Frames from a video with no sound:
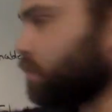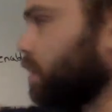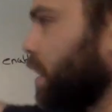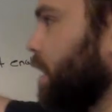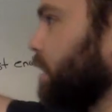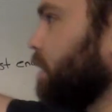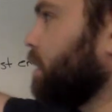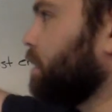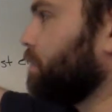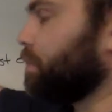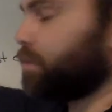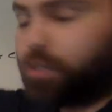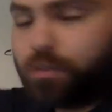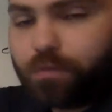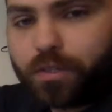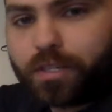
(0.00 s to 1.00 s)
Okay.
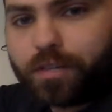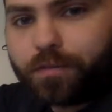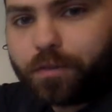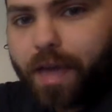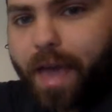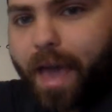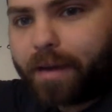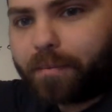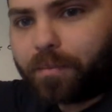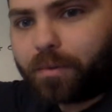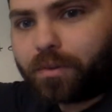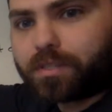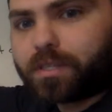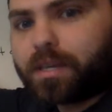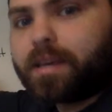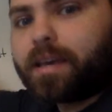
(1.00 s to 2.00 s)
This is for different
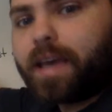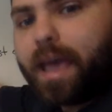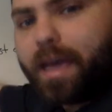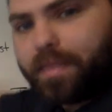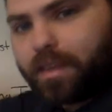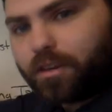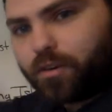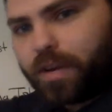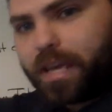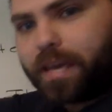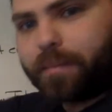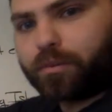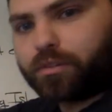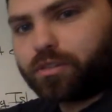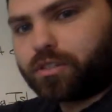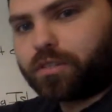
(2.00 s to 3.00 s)
animals, and then you're
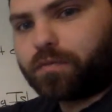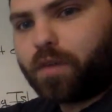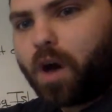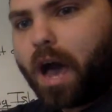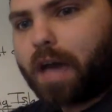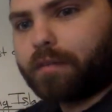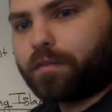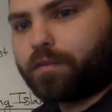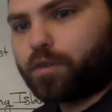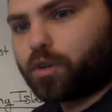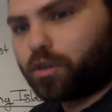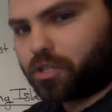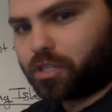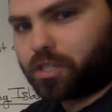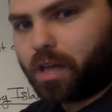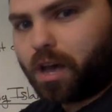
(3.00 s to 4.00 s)
able to survive. If you're
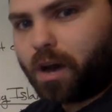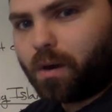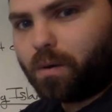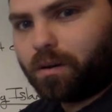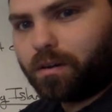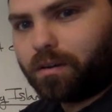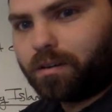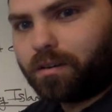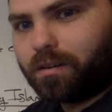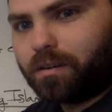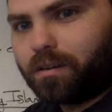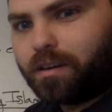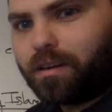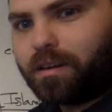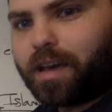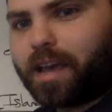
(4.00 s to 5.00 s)
slow
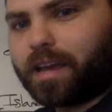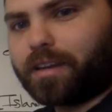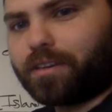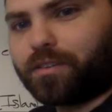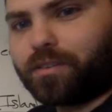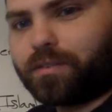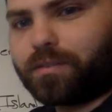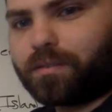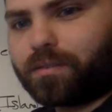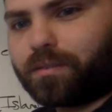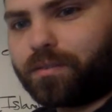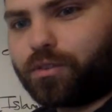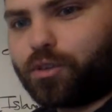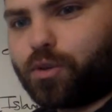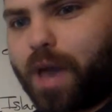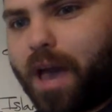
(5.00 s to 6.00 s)
and
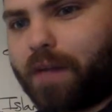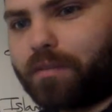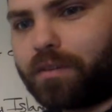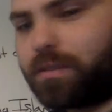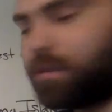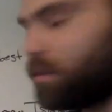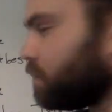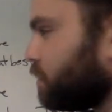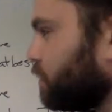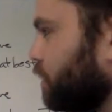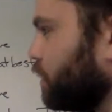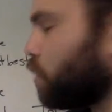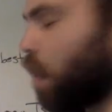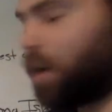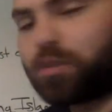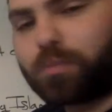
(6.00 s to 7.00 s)
you have
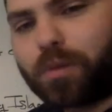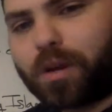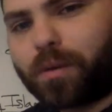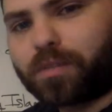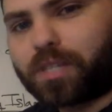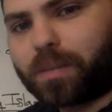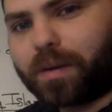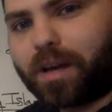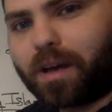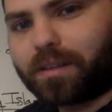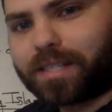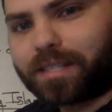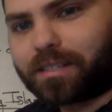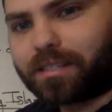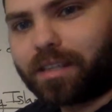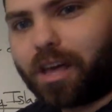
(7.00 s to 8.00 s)
an offspring with someone else
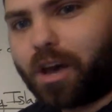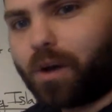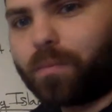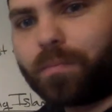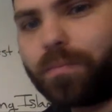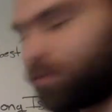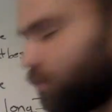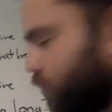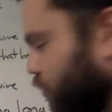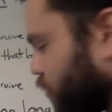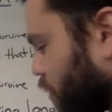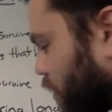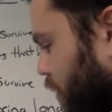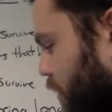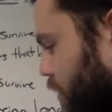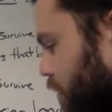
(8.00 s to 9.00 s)
that's slow,
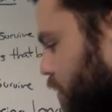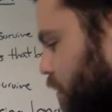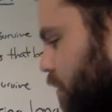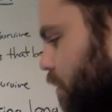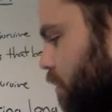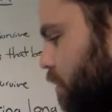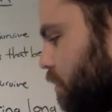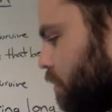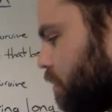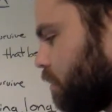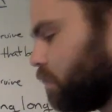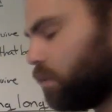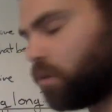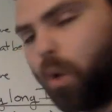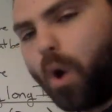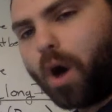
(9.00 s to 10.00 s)
your
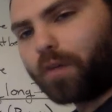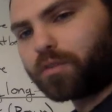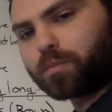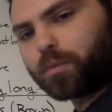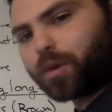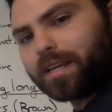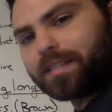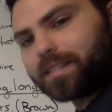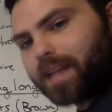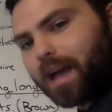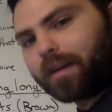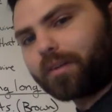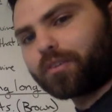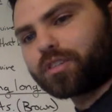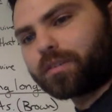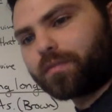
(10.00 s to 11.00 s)
offspring is not
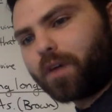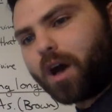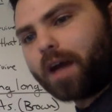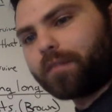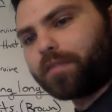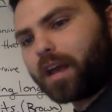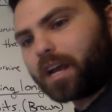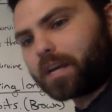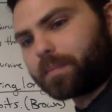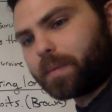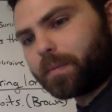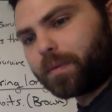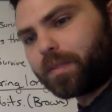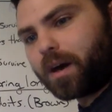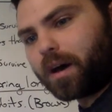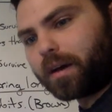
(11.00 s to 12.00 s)
going to survive, not going to be
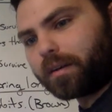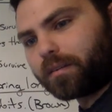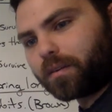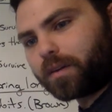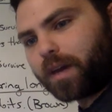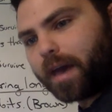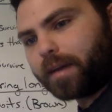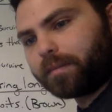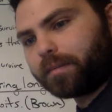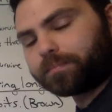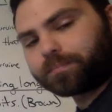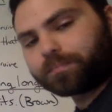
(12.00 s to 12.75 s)
able to hunt. Okay.